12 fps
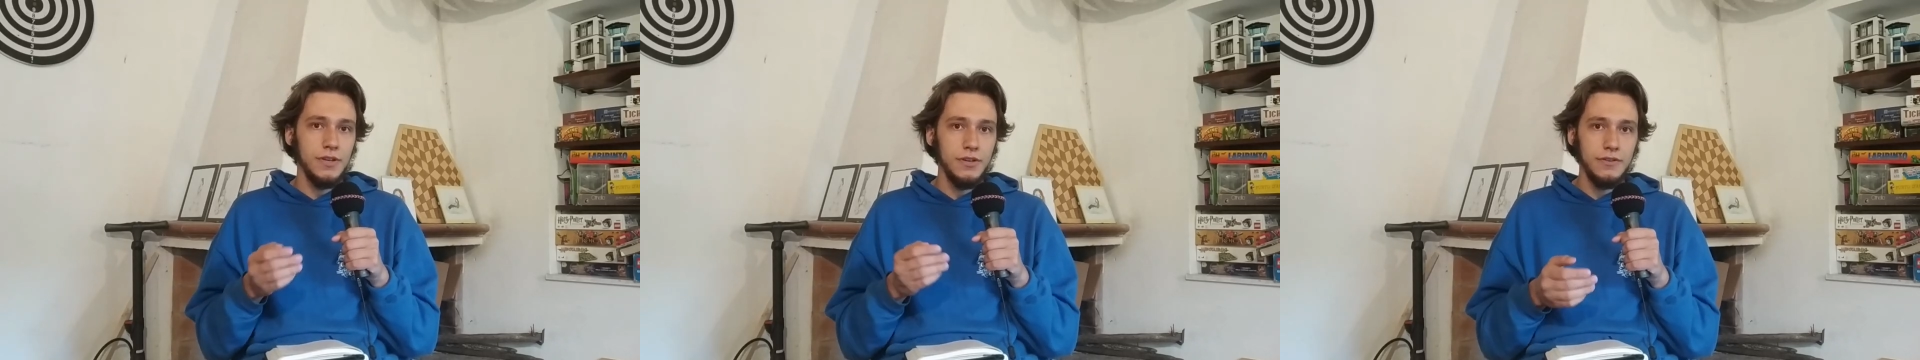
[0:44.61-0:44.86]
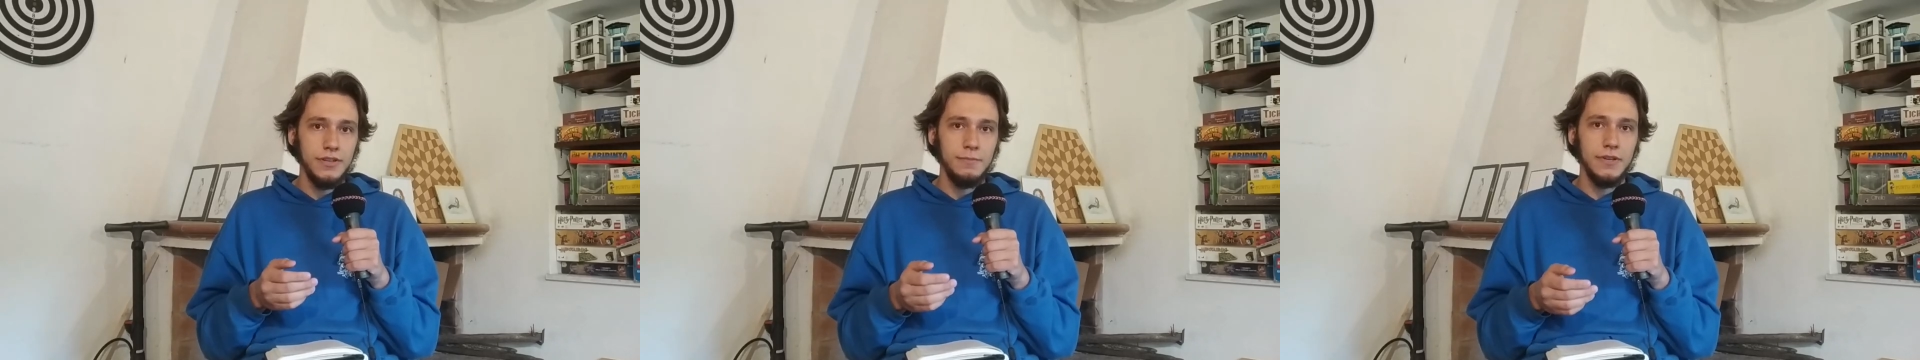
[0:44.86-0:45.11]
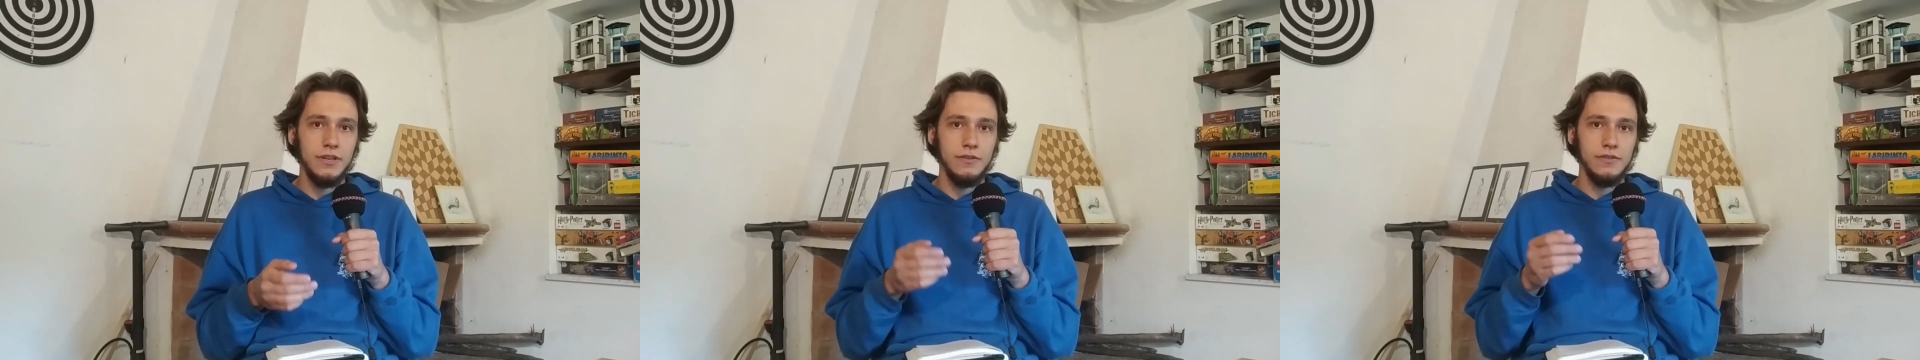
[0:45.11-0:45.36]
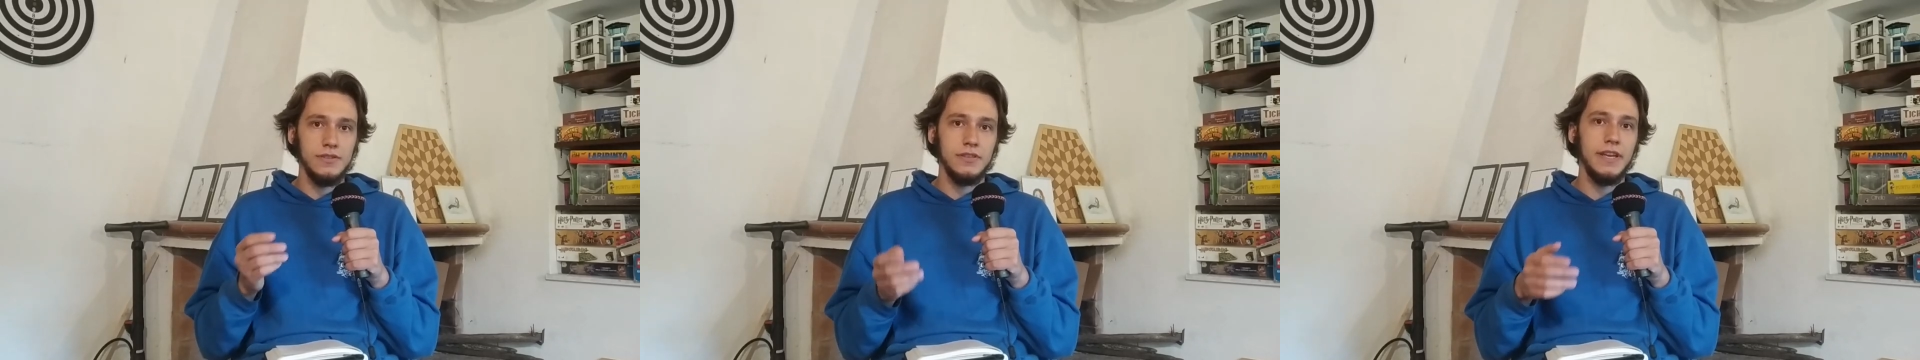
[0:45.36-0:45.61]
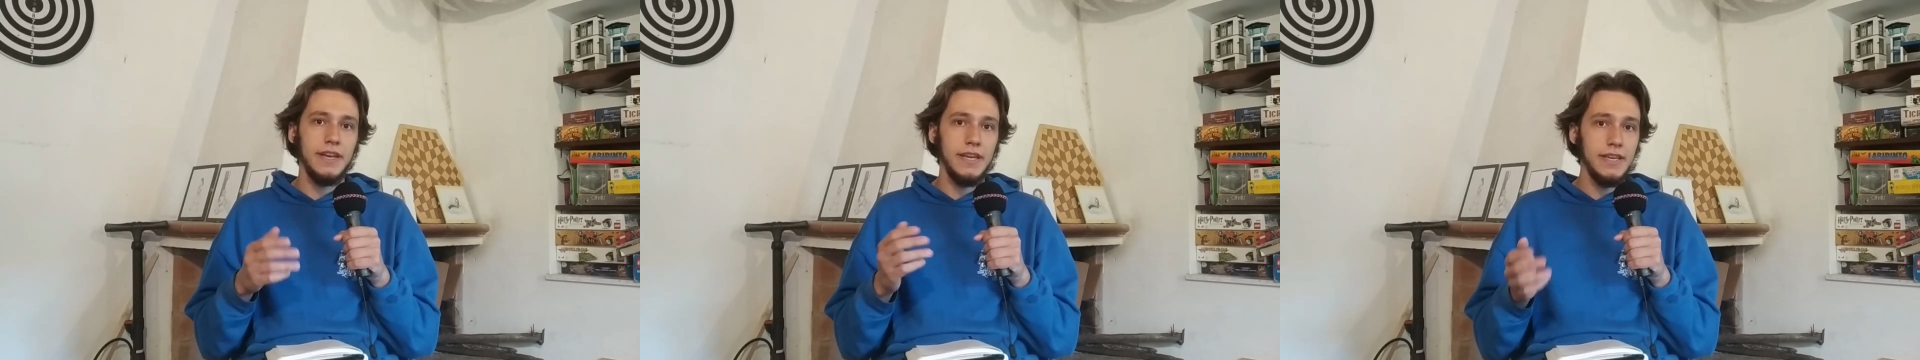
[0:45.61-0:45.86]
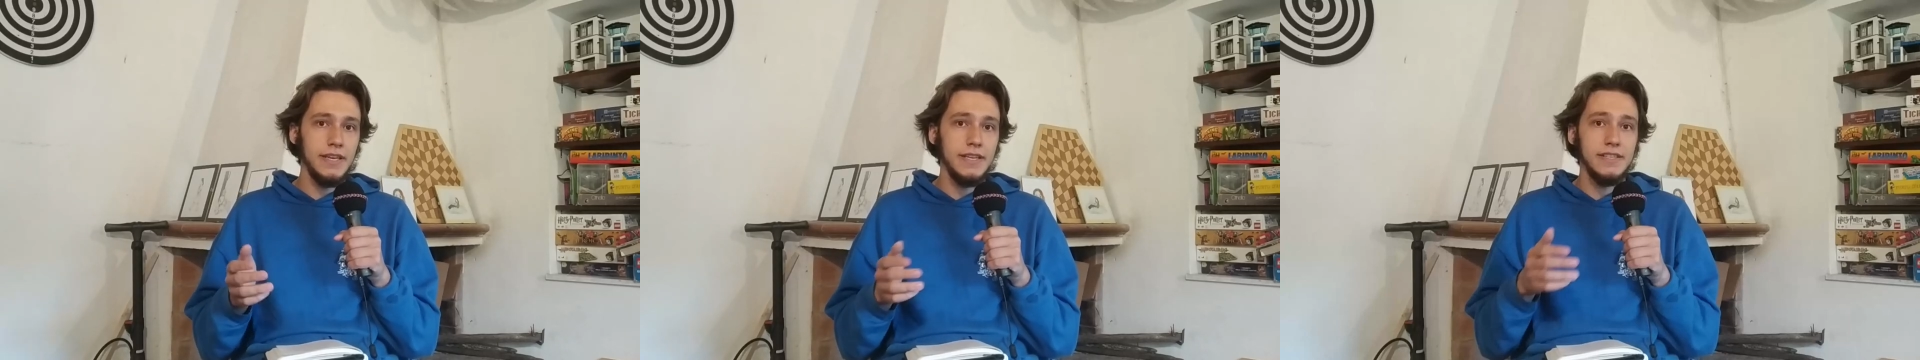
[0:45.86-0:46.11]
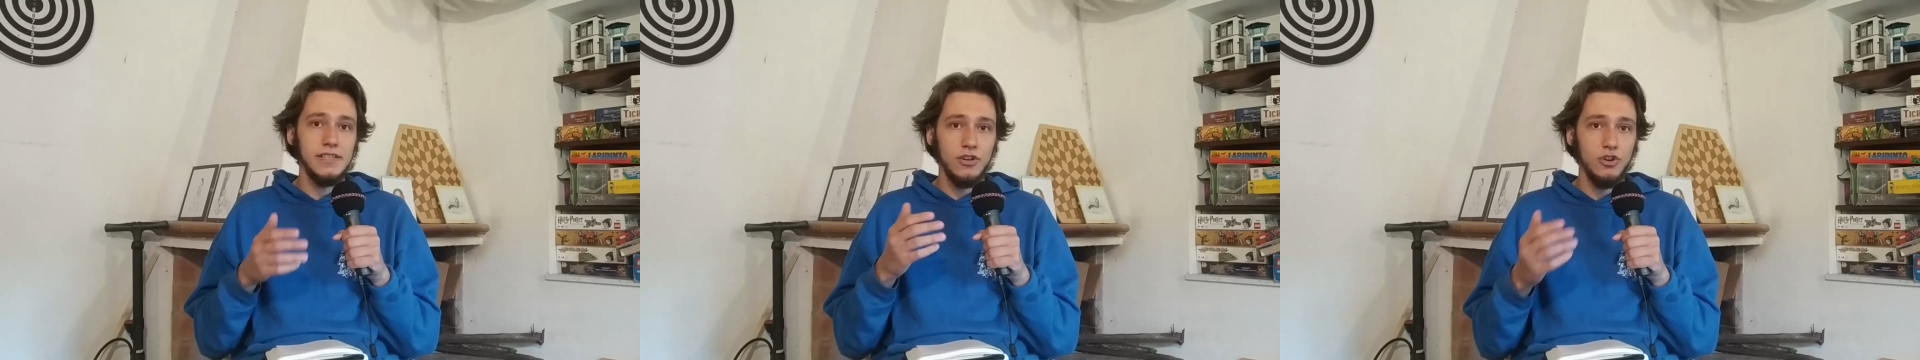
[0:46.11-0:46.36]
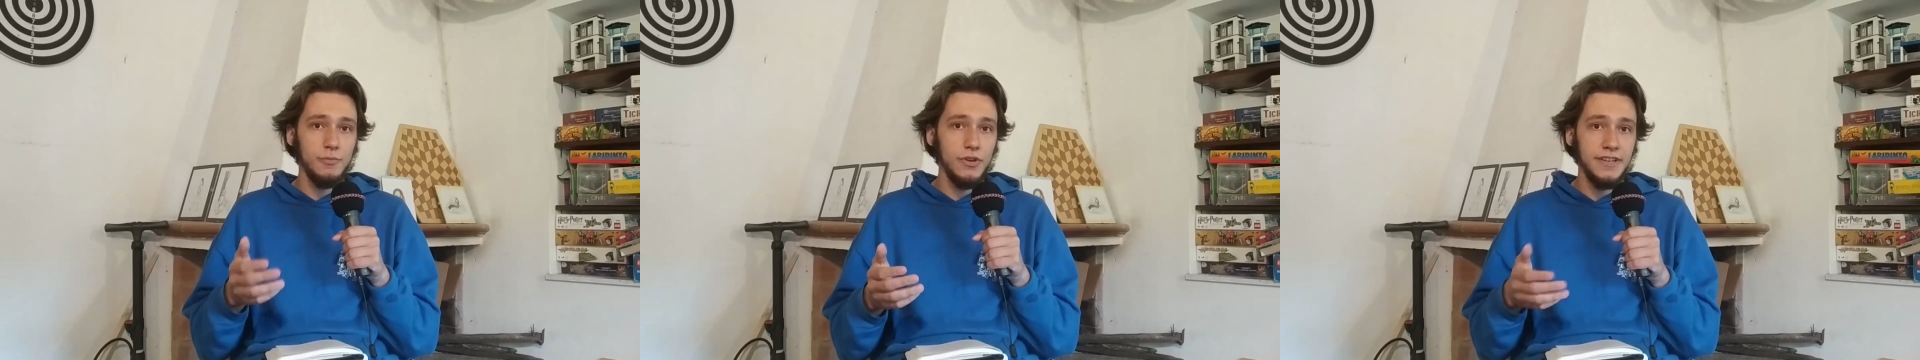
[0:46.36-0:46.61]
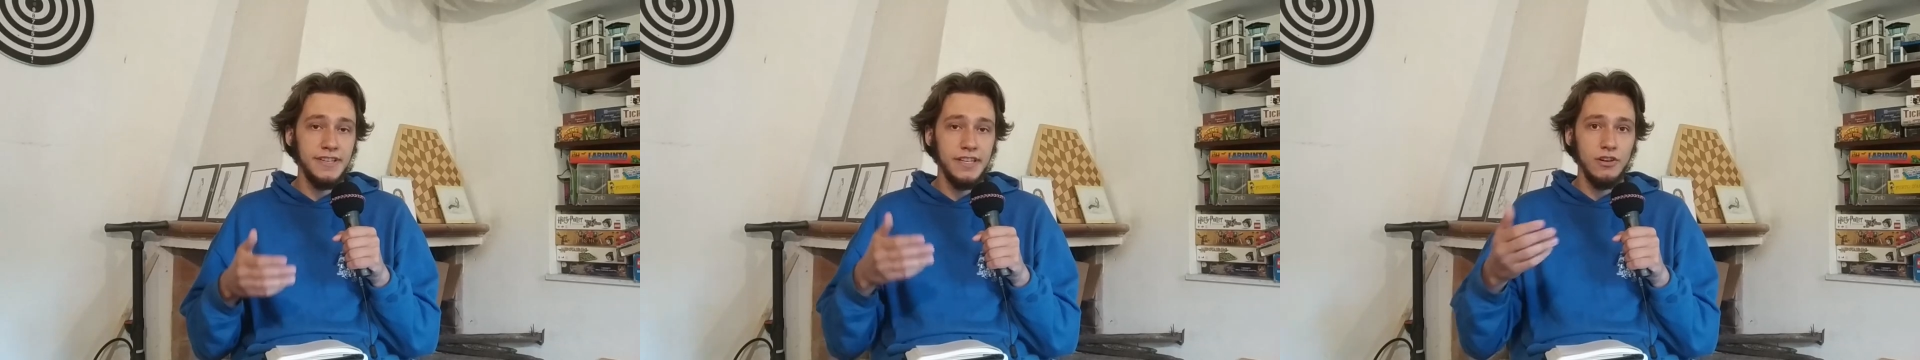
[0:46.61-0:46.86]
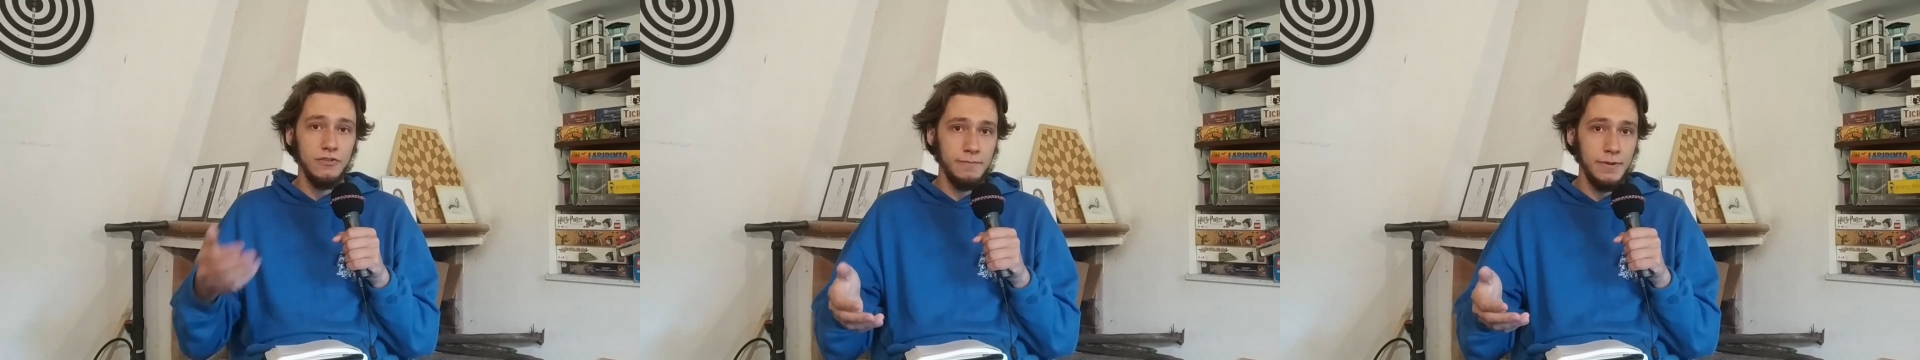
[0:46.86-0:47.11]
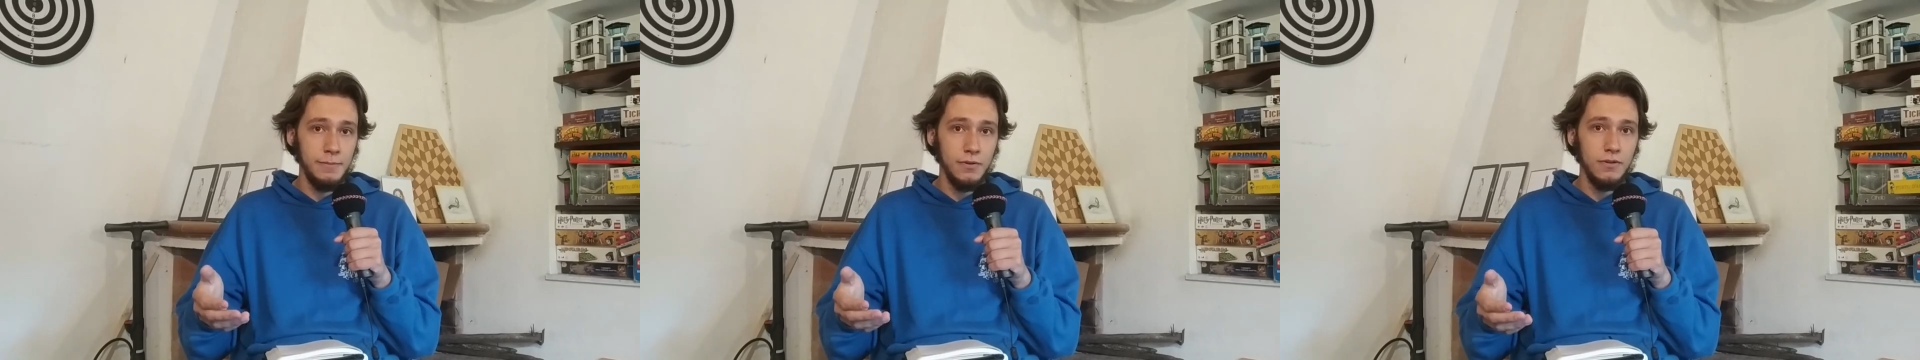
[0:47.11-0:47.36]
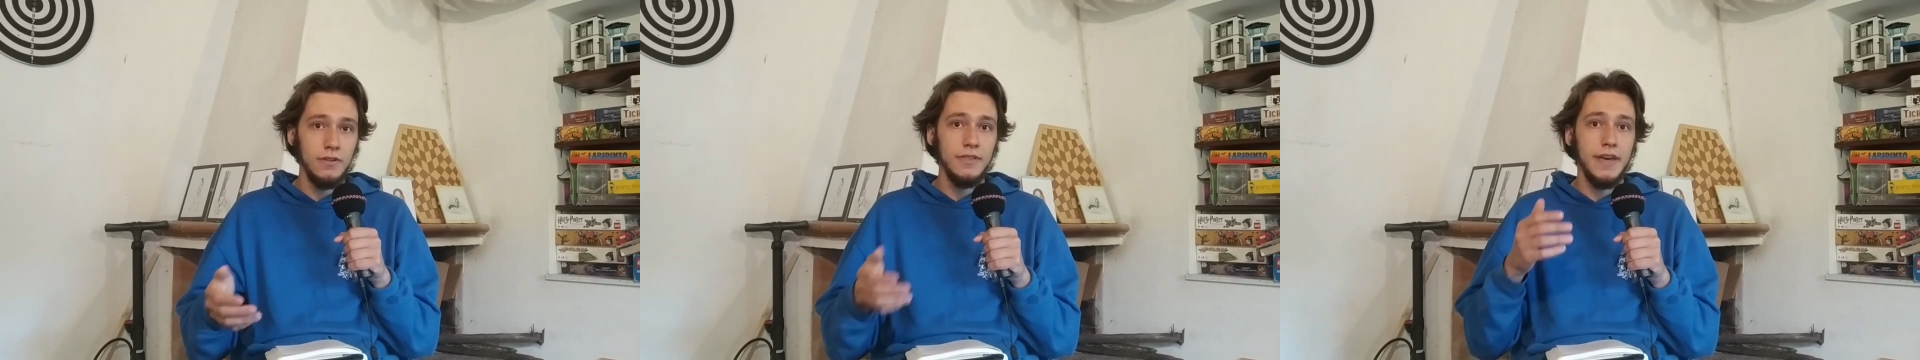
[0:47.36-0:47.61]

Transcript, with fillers: We do it because KDE is a community of people